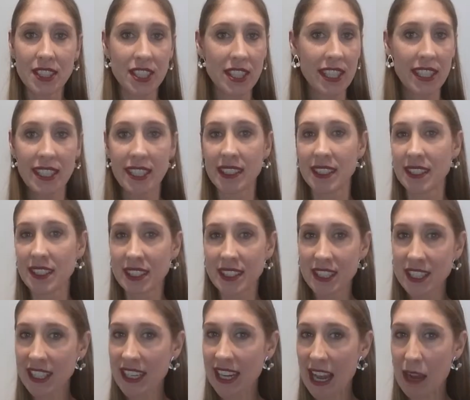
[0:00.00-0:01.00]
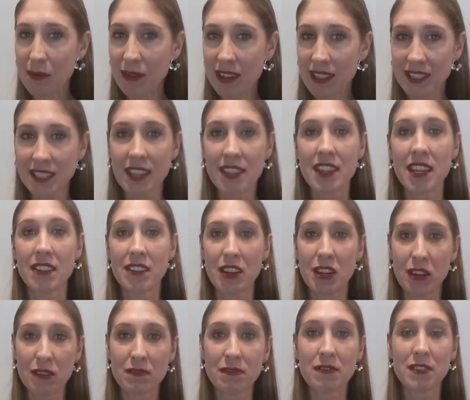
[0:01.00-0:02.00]
she'd come across the theory
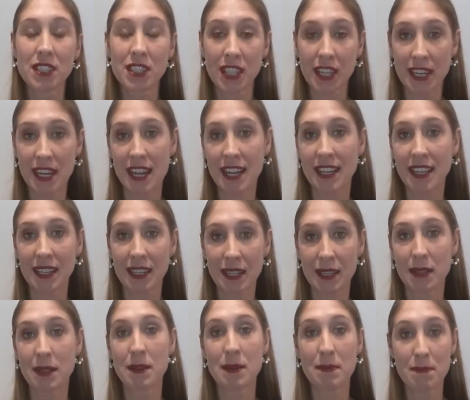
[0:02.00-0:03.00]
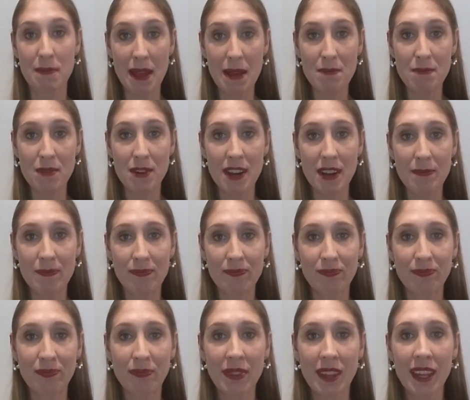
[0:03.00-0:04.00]
of genetic memory.
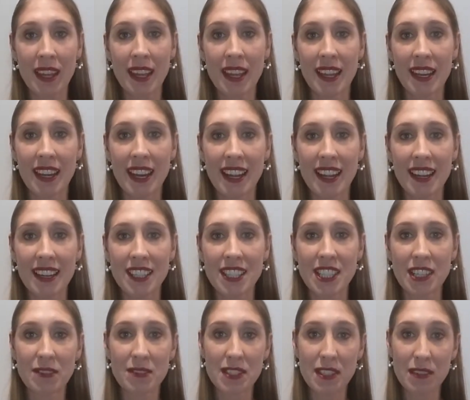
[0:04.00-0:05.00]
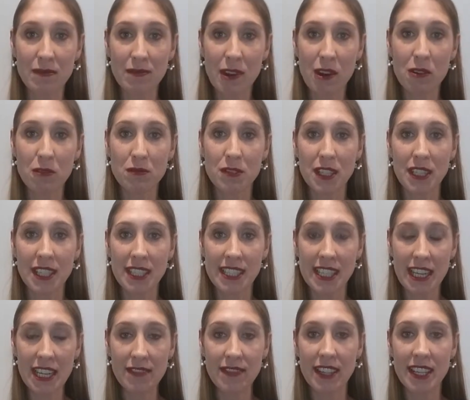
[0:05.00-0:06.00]
Now, she was involved in a
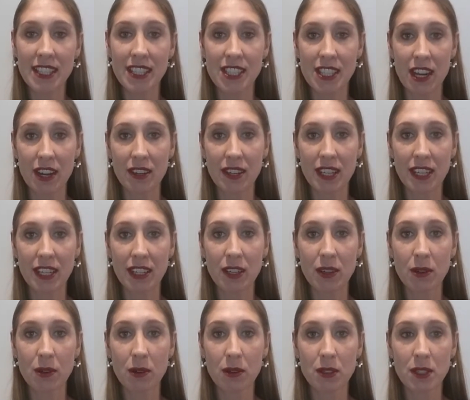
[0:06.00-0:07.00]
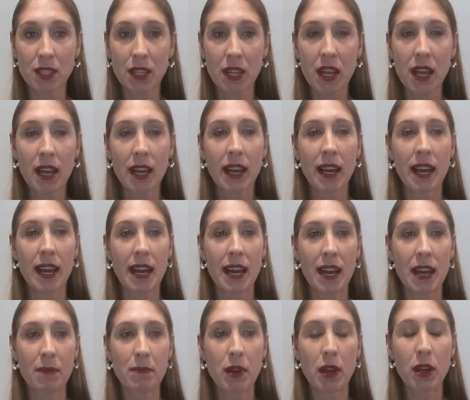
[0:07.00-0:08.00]
TV show here called
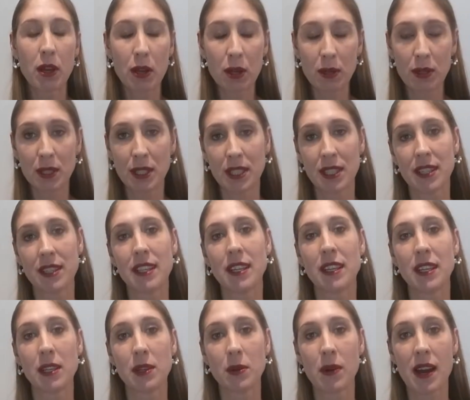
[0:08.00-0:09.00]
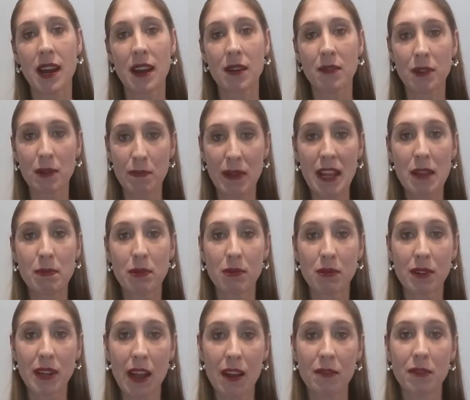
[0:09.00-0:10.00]
Who Do You Think You Are, where people
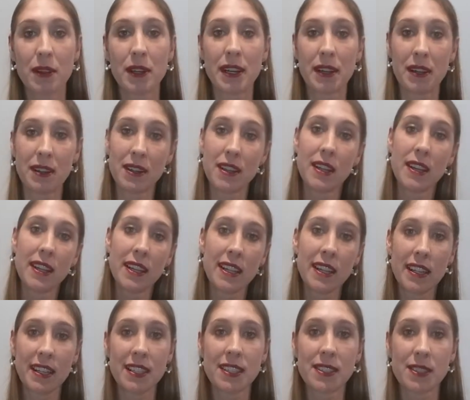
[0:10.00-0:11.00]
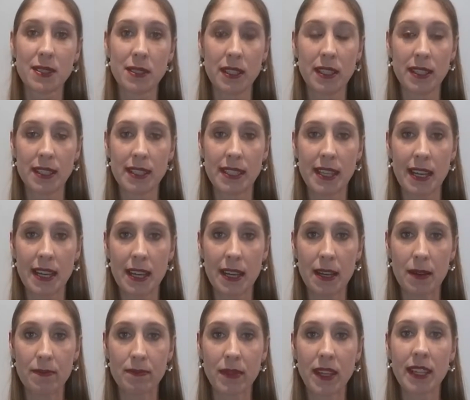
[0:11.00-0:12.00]
go on
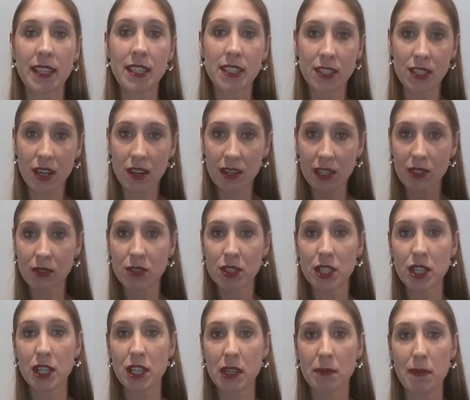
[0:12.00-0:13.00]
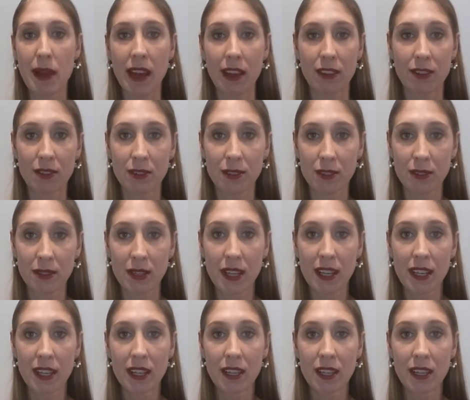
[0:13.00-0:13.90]
a historical journey back through